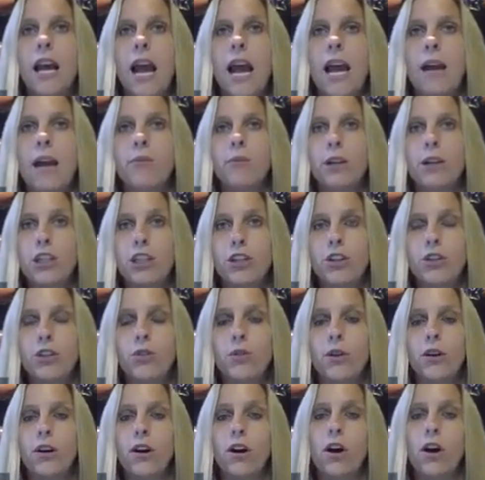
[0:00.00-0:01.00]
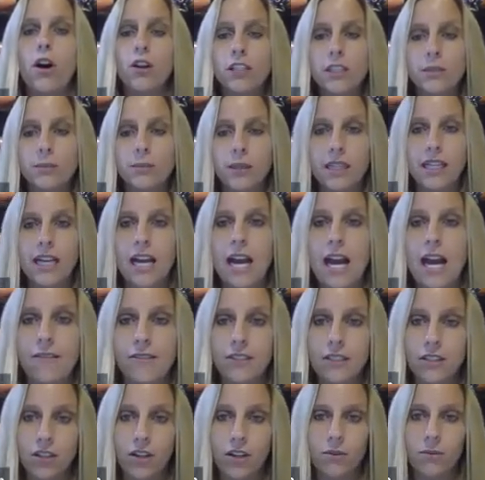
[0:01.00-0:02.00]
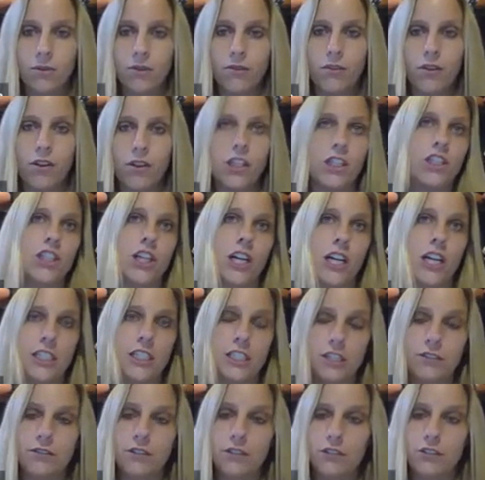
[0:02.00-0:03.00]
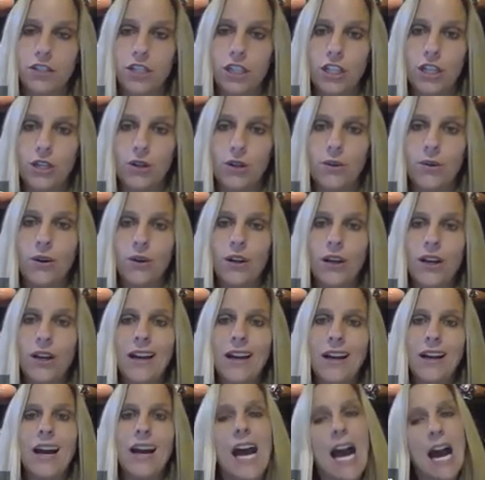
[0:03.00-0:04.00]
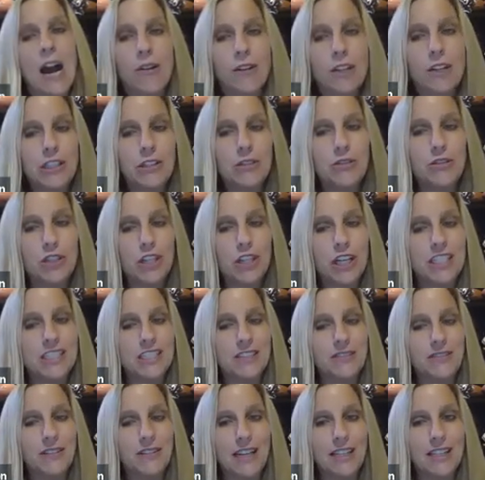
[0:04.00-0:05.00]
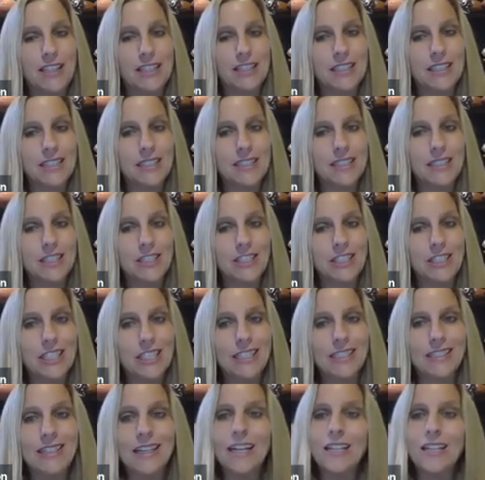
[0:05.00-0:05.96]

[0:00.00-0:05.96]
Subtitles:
And when you ultimately have to go before the judge, if you do, how can you justify this decision?